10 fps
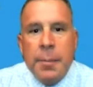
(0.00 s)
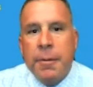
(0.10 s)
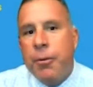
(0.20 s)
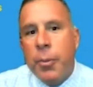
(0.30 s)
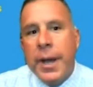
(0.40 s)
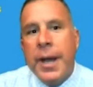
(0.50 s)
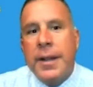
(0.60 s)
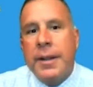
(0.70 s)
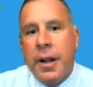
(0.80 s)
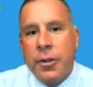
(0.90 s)
And before we
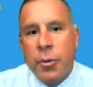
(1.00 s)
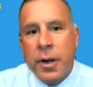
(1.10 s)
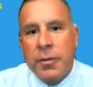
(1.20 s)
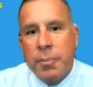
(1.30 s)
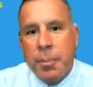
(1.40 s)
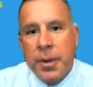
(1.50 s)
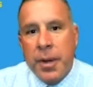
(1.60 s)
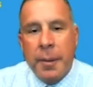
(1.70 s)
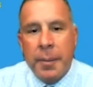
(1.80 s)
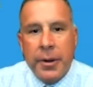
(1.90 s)
get there, I do want to
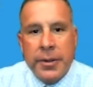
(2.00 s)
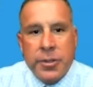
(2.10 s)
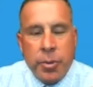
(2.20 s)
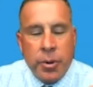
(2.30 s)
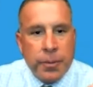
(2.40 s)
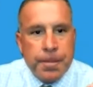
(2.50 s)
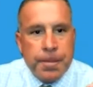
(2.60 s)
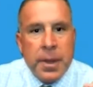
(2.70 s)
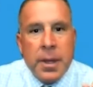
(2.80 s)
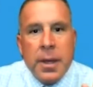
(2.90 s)
comment on this quote.
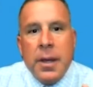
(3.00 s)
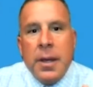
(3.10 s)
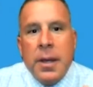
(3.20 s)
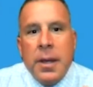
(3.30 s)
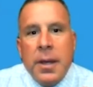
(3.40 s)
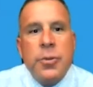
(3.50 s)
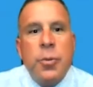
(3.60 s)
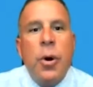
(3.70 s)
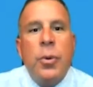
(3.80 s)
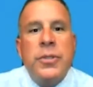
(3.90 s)
This
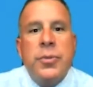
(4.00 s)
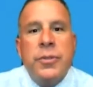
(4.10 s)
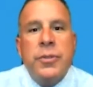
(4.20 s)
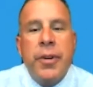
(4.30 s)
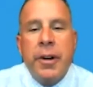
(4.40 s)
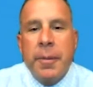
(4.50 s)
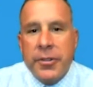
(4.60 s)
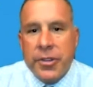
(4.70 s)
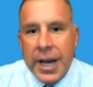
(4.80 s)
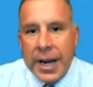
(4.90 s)
quote was very
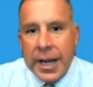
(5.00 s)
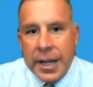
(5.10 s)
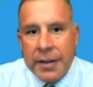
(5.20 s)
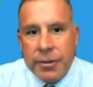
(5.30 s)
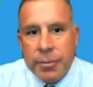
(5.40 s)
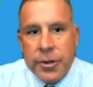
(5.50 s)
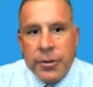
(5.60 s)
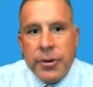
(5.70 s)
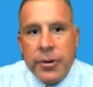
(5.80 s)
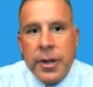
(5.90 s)
much a guiding light for
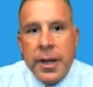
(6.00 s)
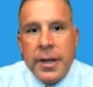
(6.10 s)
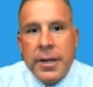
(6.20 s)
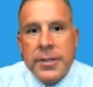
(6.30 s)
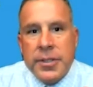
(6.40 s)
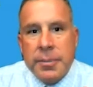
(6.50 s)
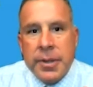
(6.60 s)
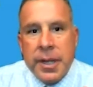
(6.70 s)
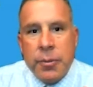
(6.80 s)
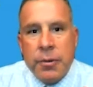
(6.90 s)
Bridgeford, and is
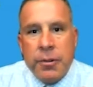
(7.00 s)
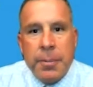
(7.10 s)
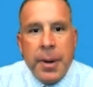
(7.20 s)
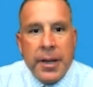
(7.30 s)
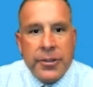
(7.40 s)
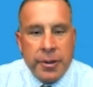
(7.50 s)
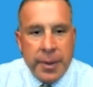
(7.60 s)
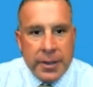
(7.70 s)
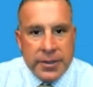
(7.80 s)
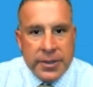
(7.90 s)
something that we're very passionate
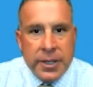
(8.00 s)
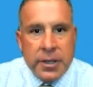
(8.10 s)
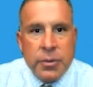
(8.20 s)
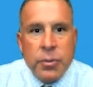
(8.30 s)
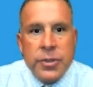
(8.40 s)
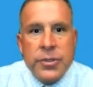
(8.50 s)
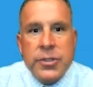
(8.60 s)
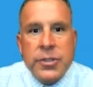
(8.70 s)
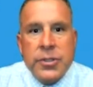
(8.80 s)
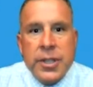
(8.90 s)
about still,
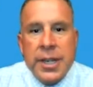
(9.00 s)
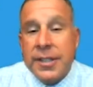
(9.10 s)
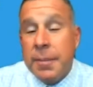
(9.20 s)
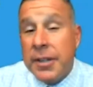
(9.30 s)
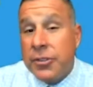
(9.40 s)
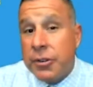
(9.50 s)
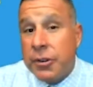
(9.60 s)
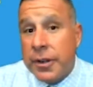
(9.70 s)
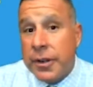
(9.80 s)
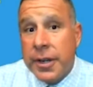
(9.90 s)
which is, and as I mentioned
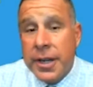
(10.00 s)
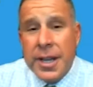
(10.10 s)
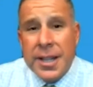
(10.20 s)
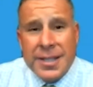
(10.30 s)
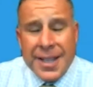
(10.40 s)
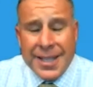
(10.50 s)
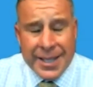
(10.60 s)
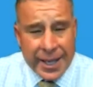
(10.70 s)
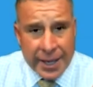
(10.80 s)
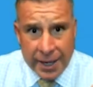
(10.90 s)
earlier, this
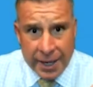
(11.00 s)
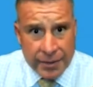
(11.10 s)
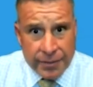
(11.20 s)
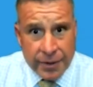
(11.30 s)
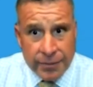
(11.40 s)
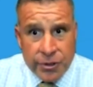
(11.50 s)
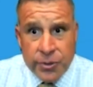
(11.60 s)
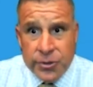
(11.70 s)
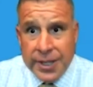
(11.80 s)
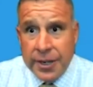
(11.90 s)
idea of
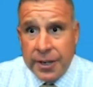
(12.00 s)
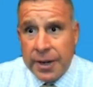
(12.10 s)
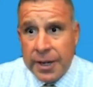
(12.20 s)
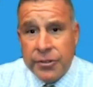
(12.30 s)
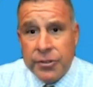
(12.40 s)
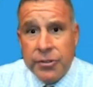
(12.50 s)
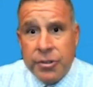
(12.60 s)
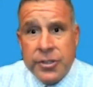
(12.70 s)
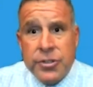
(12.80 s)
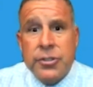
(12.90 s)
choosing the correct
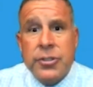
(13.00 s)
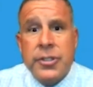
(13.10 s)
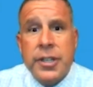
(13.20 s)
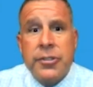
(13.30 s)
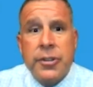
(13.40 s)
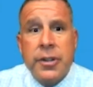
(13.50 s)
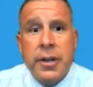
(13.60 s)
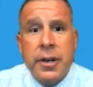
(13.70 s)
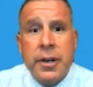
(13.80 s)
trust jurisdiction